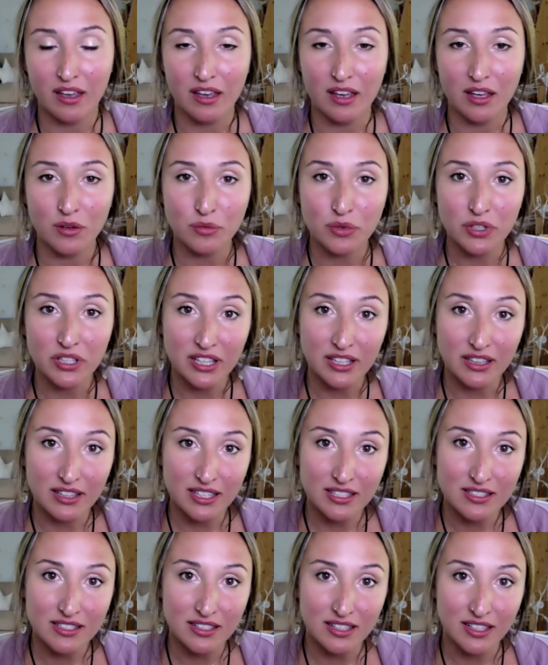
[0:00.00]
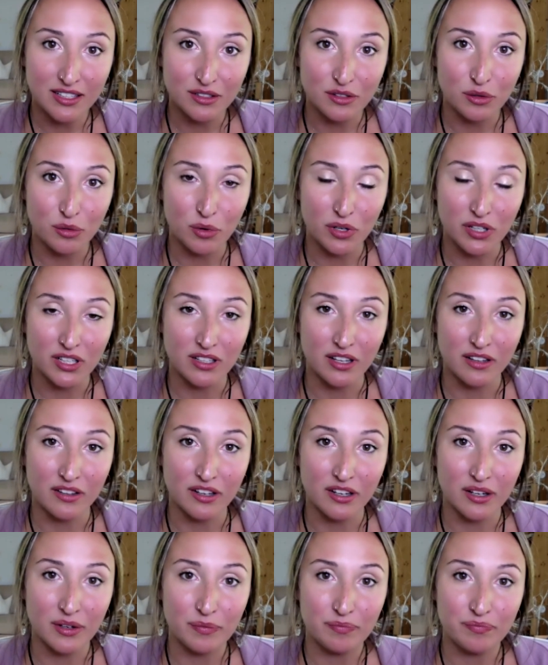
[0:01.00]
in really listening to one
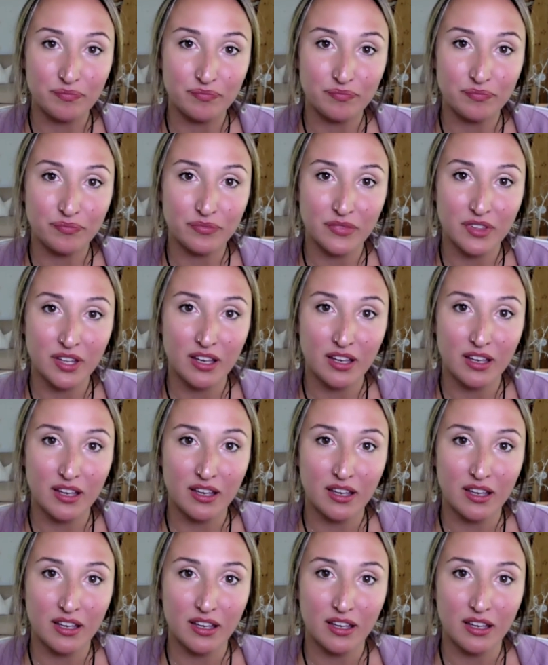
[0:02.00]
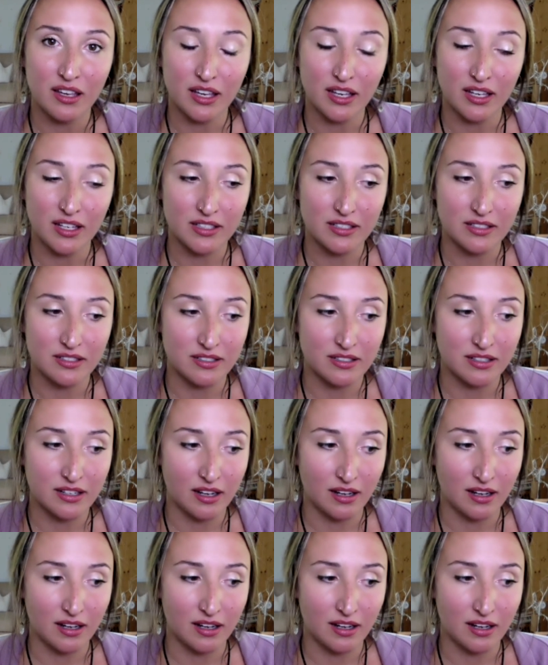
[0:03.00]
another and,